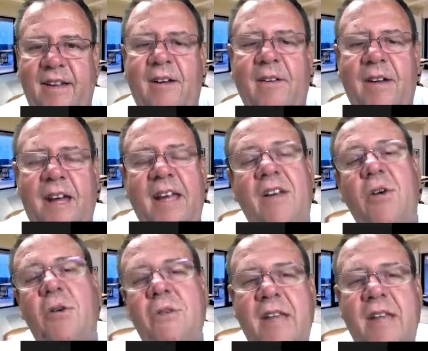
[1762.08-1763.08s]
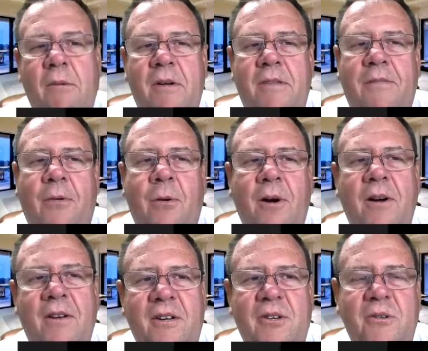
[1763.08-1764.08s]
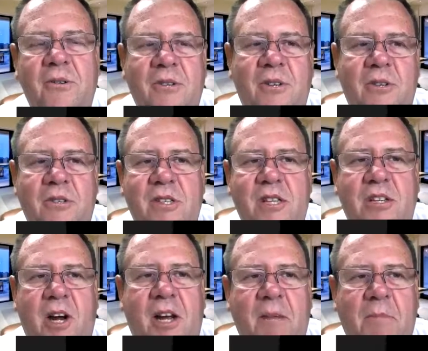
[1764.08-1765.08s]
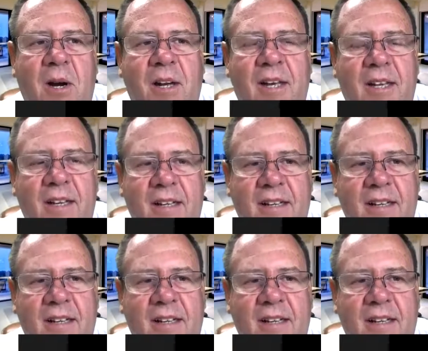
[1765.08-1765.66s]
Okay, and who's that one for? Who's the target market?